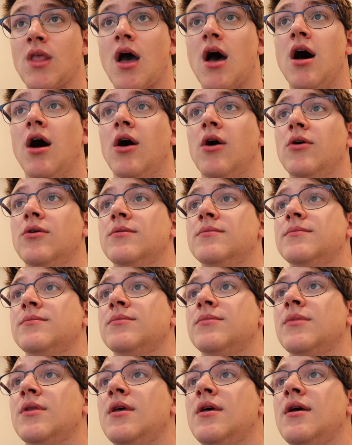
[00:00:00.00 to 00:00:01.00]

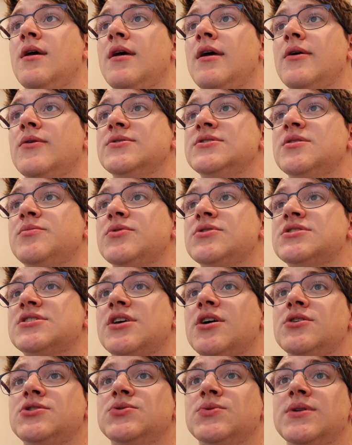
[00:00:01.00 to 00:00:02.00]
Oh, it was supposed to
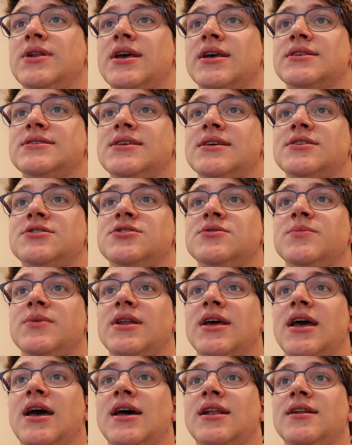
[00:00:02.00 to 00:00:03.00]
go to a next section, but
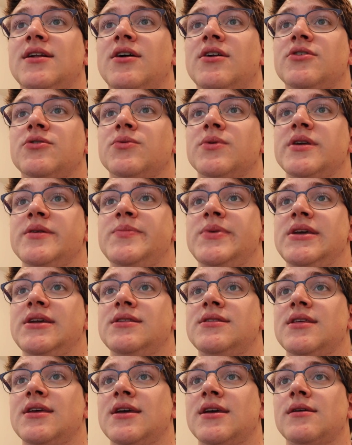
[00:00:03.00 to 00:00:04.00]
I had it on a
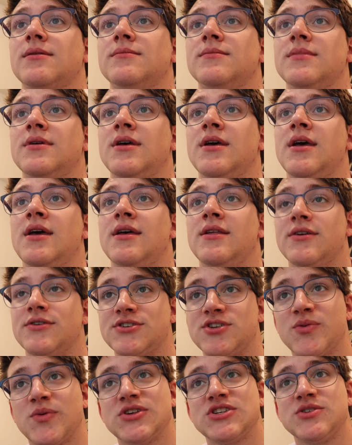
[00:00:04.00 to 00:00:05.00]
repeat thing. They're
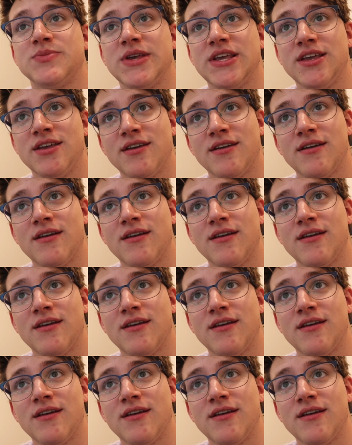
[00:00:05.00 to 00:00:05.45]
supposed to be...